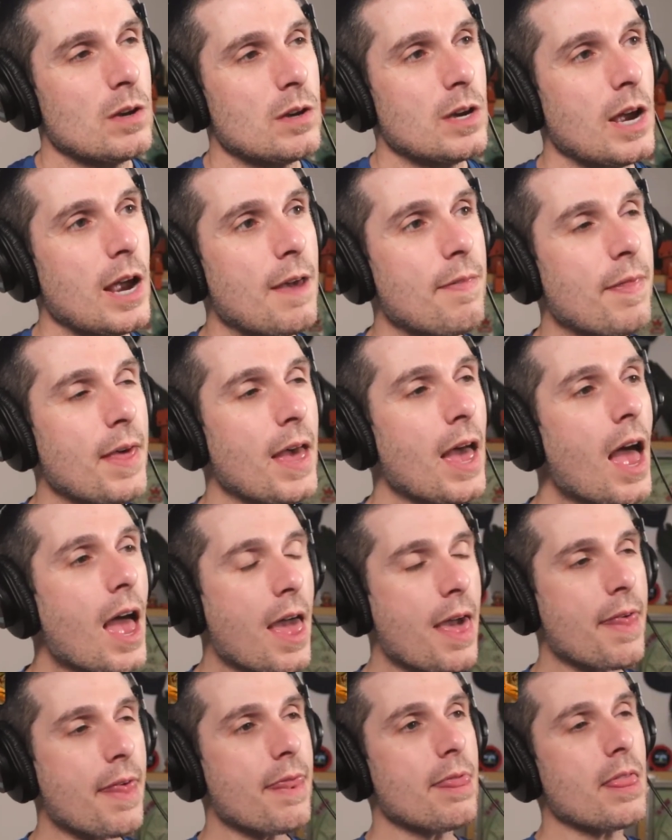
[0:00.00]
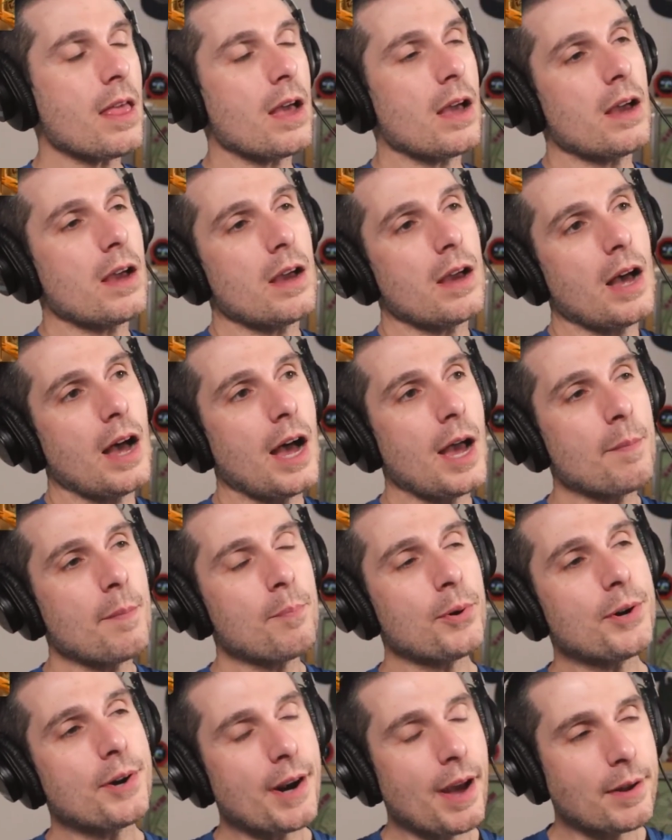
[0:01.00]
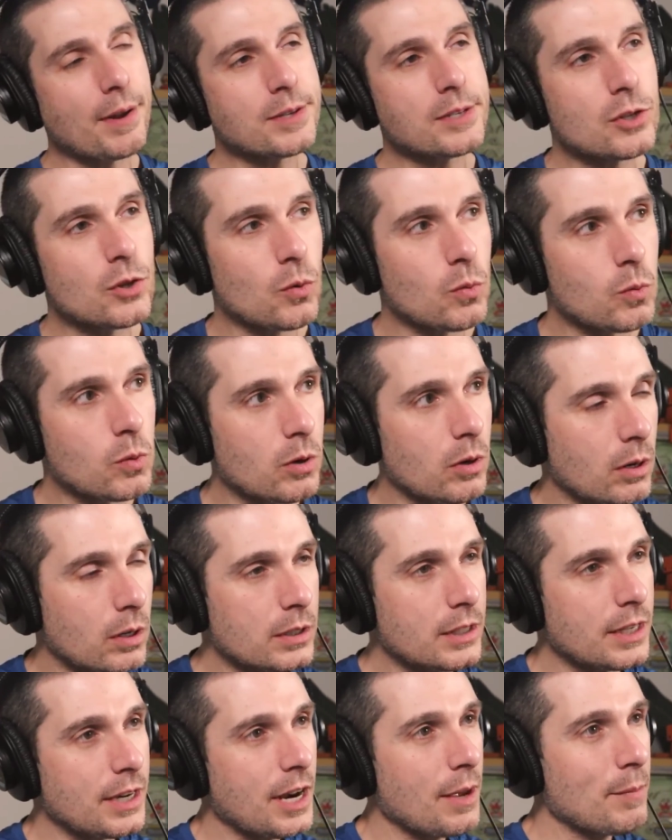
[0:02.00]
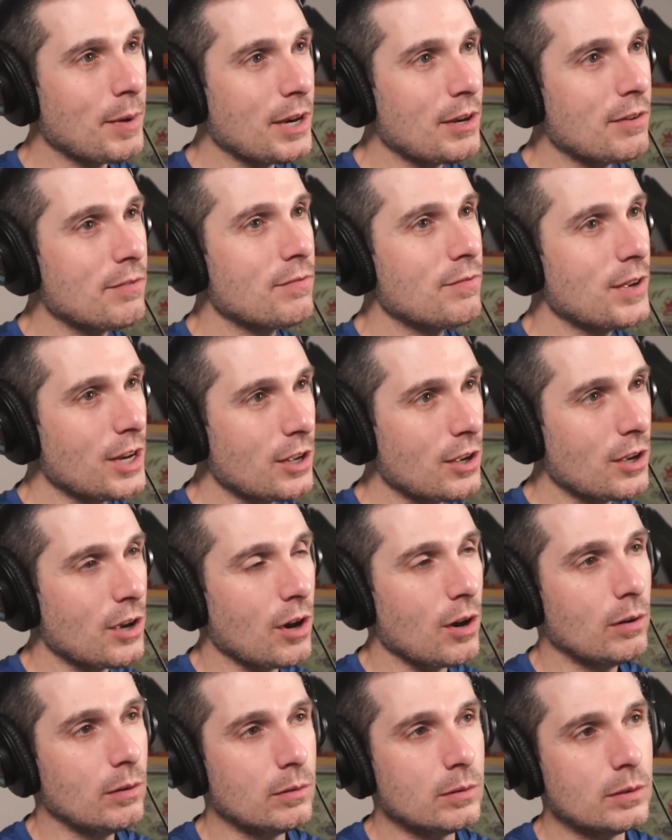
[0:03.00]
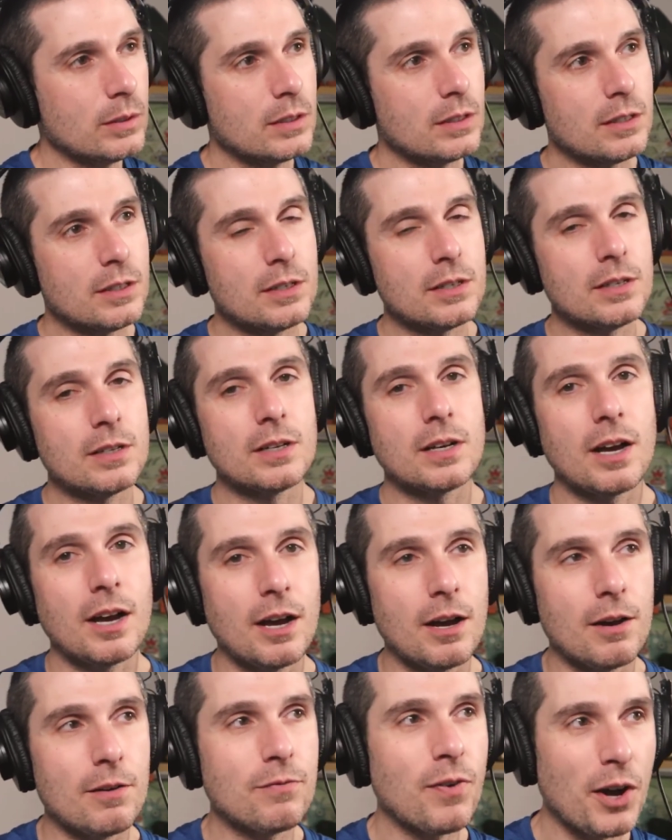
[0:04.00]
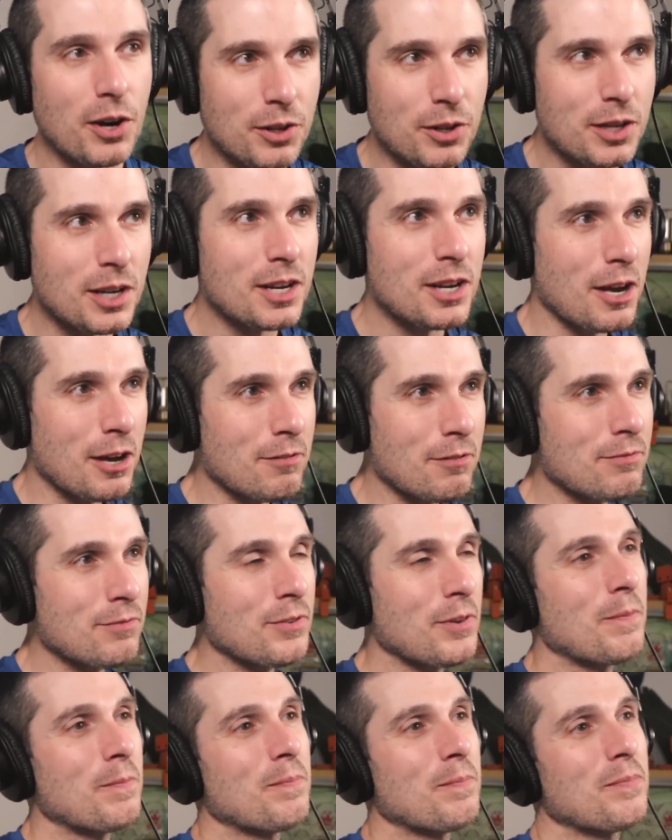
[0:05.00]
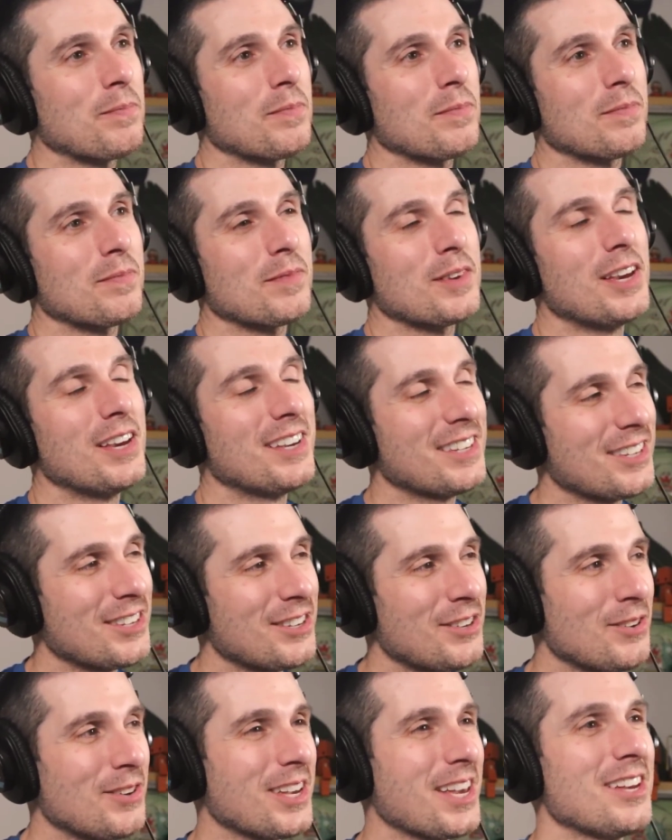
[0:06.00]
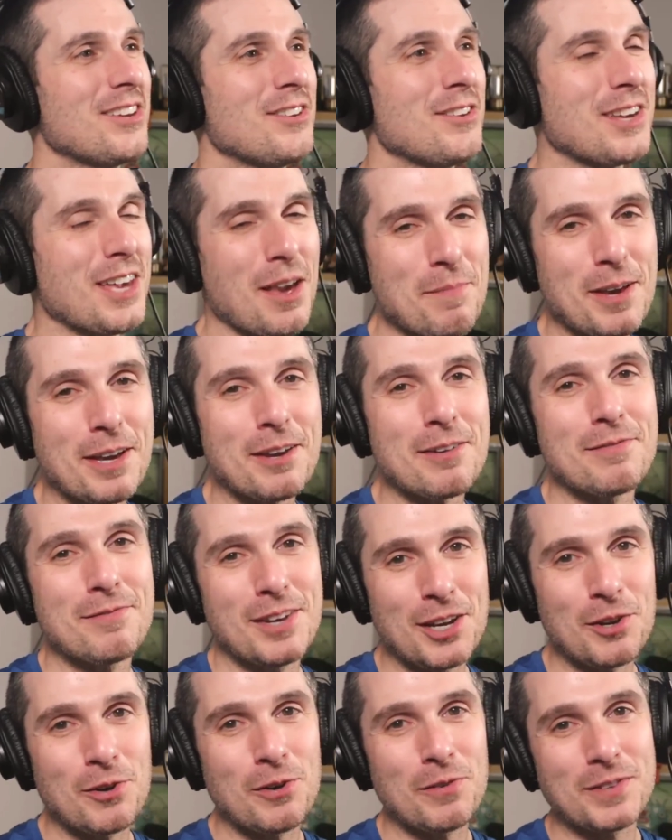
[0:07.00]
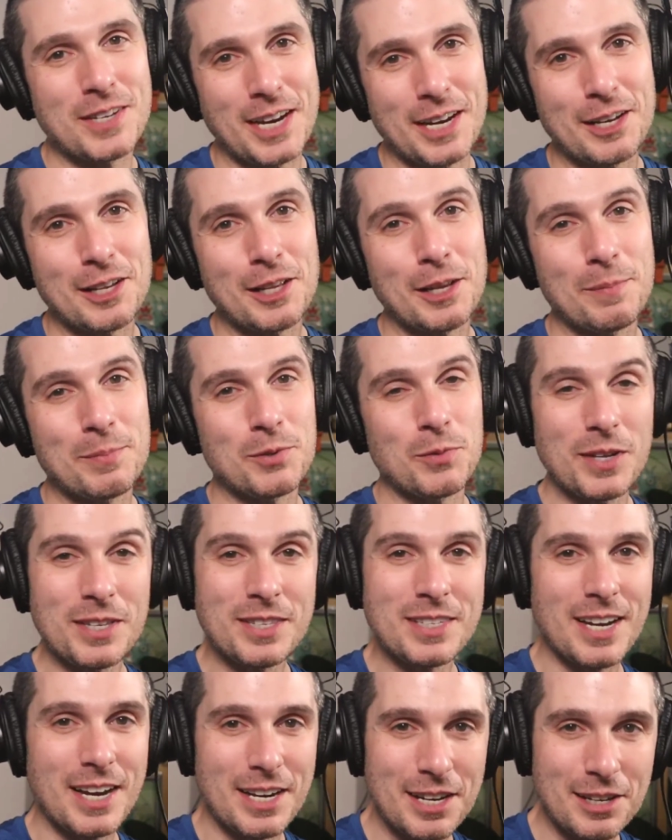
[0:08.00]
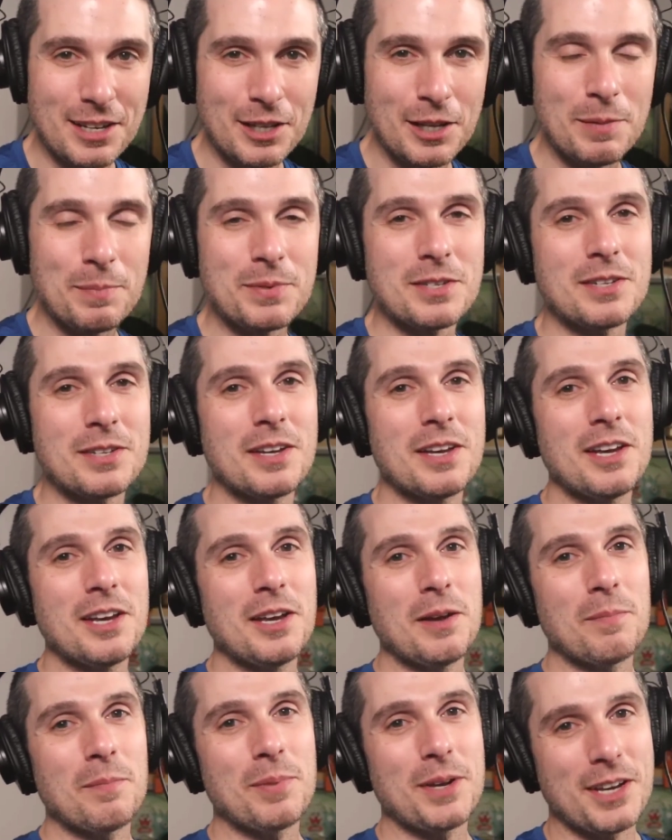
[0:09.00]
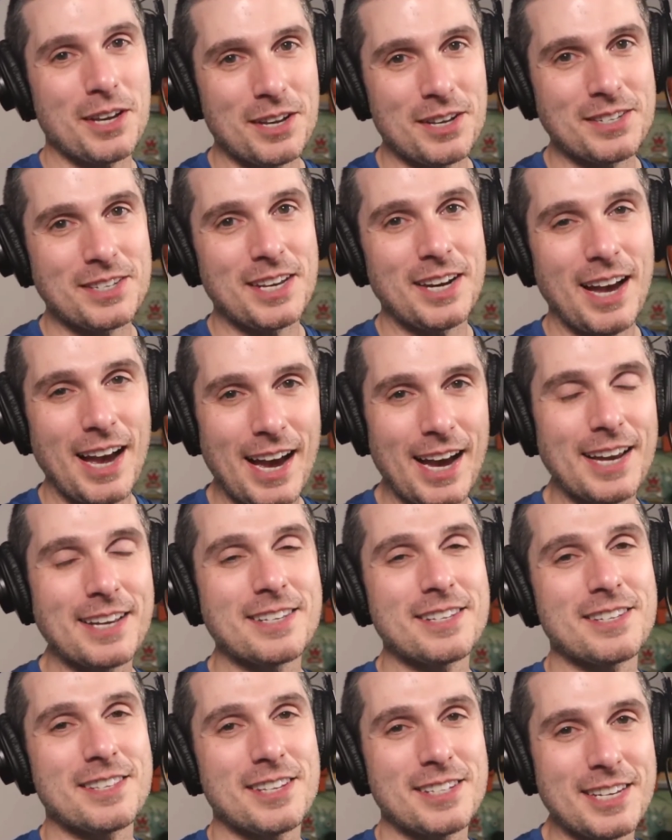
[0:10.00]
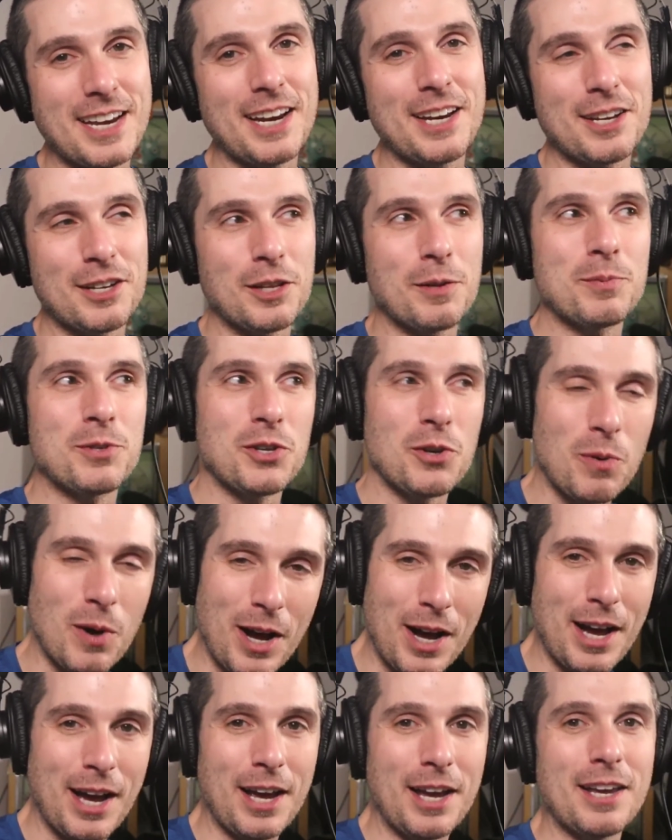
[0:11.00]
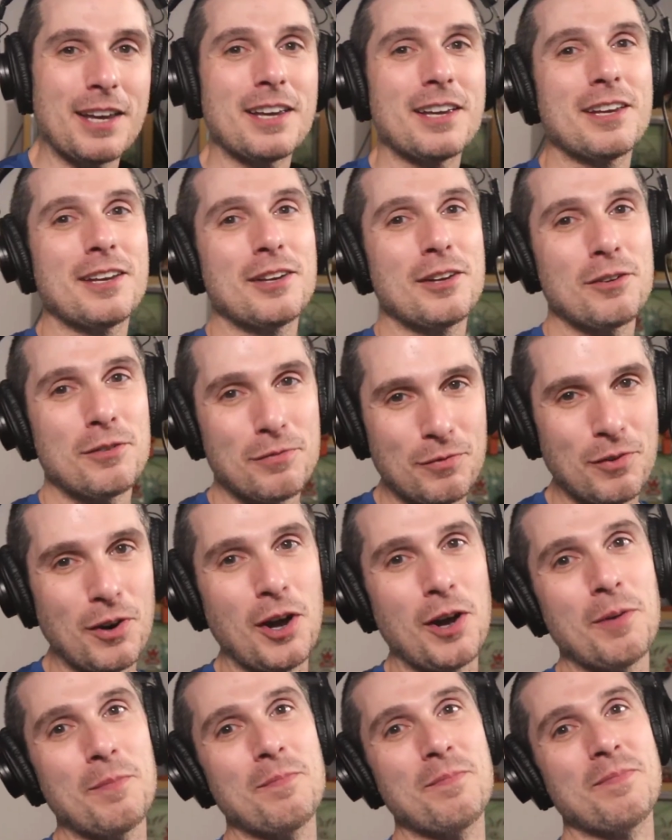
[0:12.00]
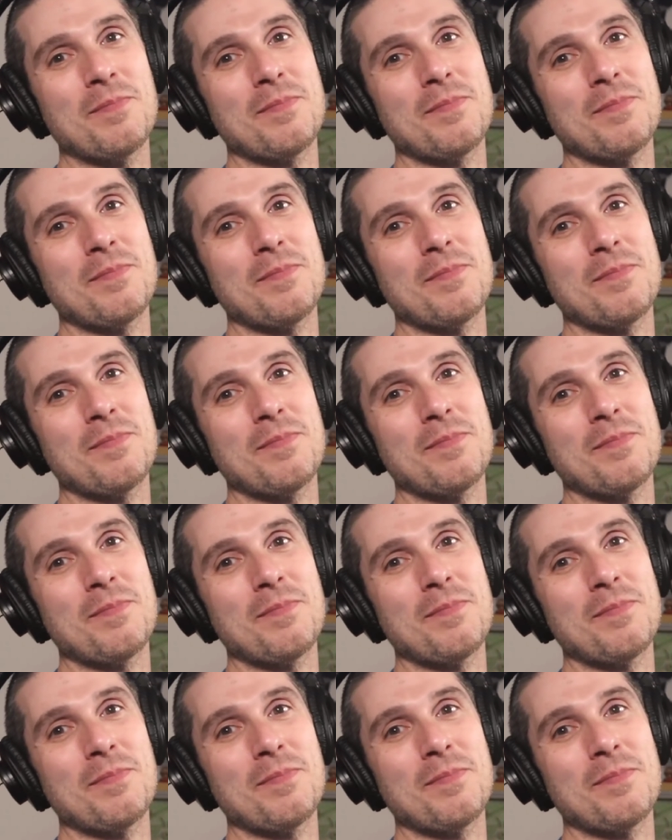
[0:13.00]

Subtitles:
and then I put it out into the world and I made a video. Funnily enough, you can't make a video of tiny clips with tiny clips because it hides the tiny clips UI from